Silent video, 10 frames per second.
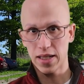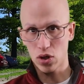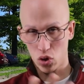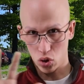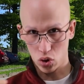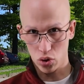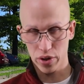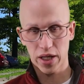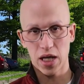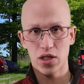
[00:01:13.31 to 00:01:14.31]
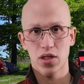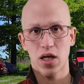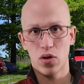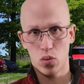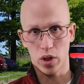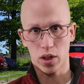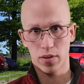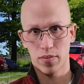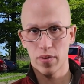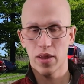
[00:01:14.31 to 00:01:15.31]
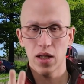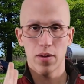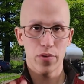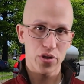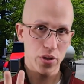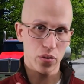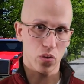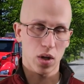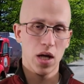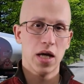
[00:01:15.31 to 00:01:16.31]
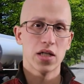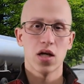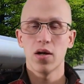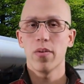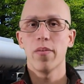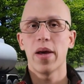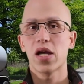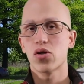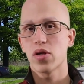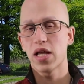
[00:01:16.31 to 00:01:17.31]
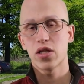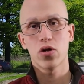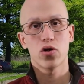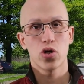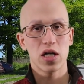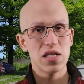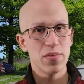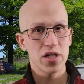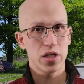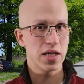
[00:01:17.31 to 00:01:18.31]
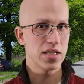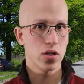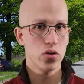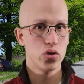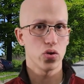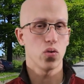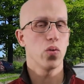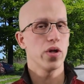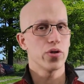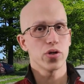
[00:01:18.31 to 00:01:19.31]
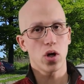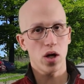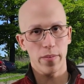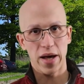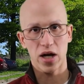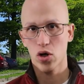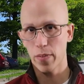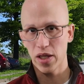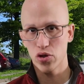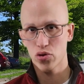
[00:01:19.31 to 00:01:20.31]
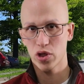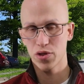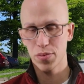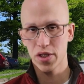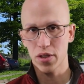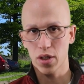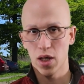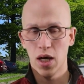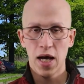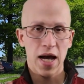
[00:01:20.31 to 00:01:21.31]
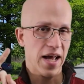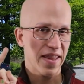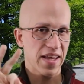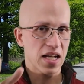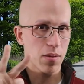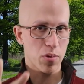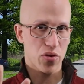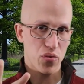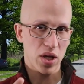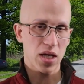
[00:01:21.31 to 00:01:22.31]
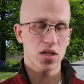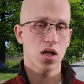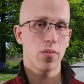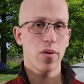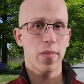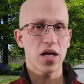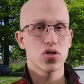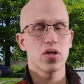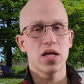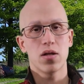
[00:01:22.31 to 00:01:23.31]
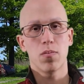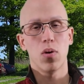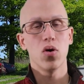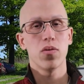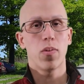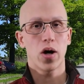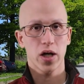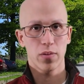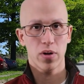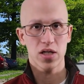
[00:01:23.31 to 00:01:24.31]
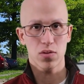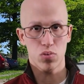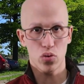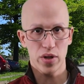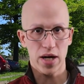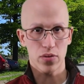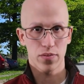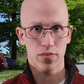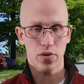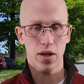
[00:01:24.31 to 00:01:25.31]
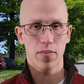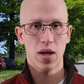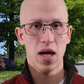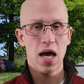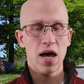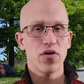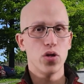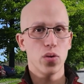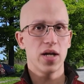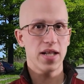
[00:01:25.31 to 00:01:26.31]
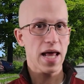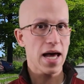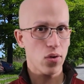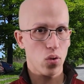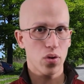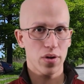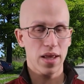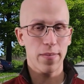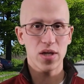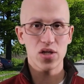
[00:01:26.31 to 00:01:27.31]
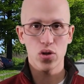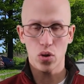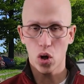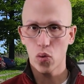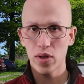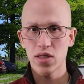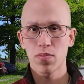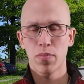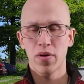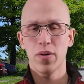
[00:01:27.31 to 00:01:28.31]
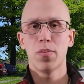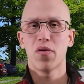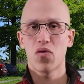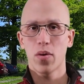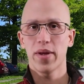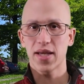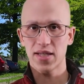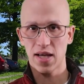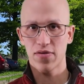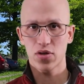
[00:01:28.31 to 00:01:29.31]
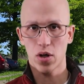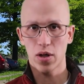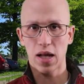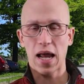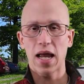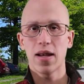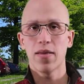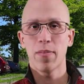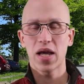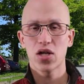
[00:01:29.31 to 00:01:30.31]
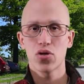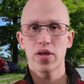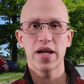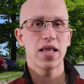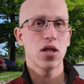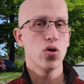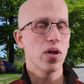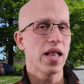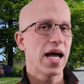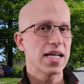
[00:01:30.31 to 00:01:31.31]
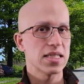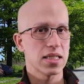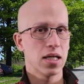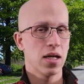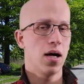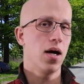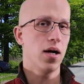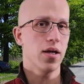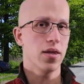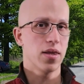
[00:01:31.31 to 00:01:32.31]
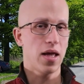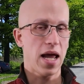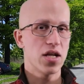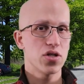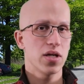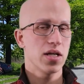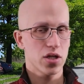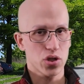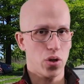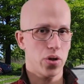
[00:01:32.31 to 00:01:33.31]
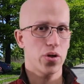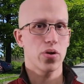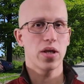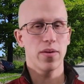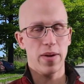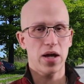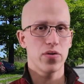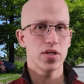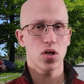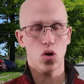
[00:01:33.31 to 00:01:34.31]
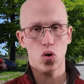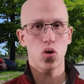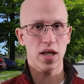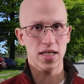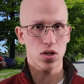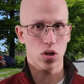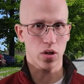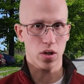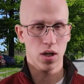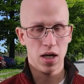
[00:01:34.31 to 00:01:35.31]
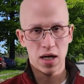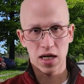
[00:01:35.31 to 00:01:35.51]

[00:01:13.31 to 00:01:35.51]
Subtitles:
Let the whole the gauges kind of work. Thing number two is going to be make sure that the transmission is a neutral, whether it's an automatic or manual transmission. And thing number three is going to be make sure that both parking brakes are pulled out, right? If you do it in that order, that means you'll always be performing a safe start and make sure that you last the engine, the starter, and the batteries all last longer.